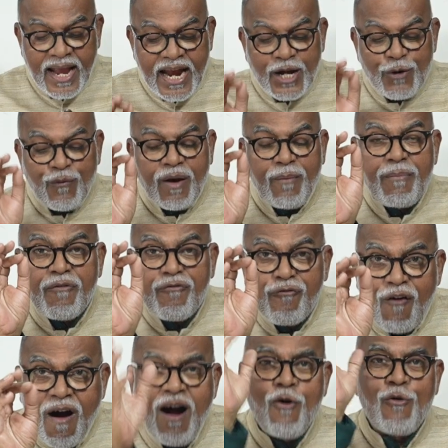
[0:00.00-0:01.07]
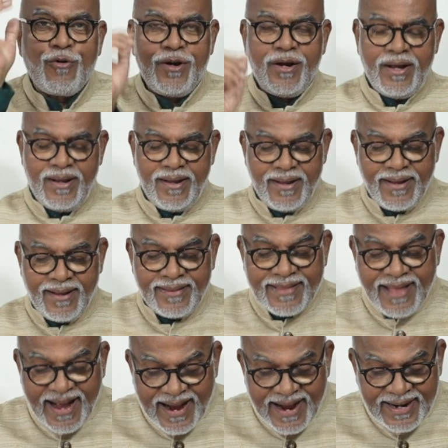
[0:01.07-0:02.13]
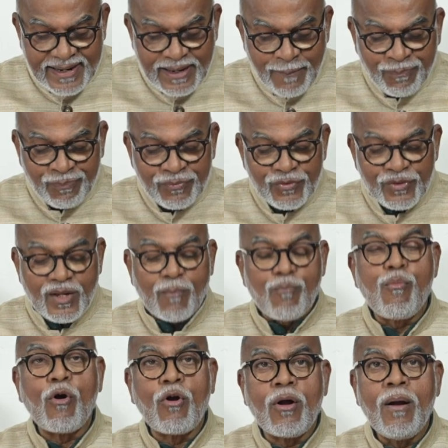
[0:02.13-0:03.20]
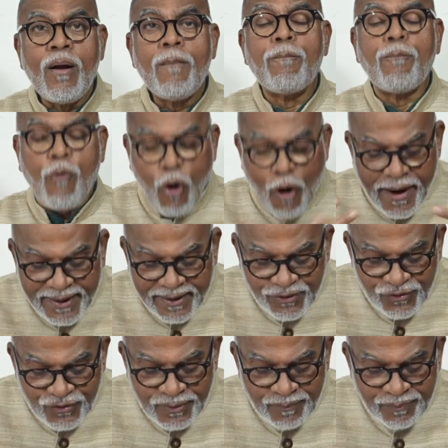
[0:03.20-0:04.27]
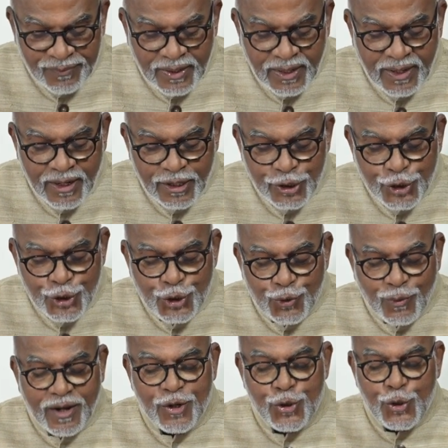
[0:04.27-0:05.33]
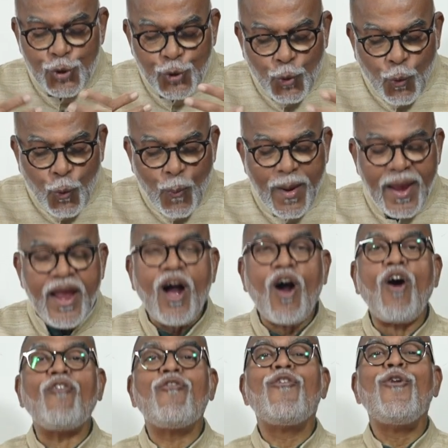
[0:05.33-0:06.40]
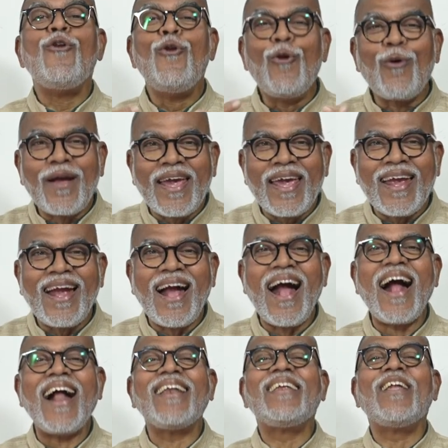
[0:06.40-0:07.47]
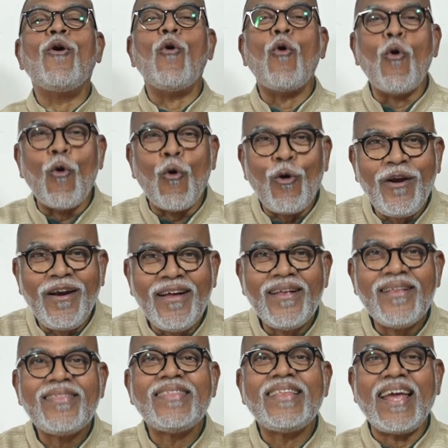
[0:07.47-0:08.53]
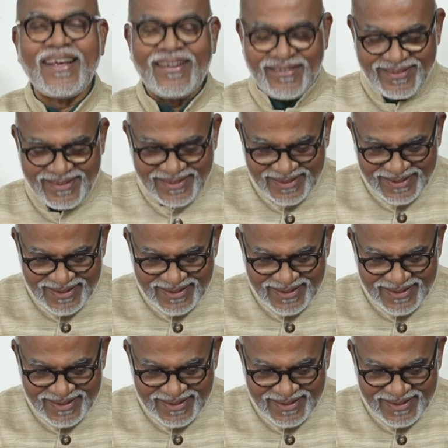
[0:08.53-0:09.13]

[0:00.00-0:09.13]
It will be found that the book points to a new way of looking at the old things.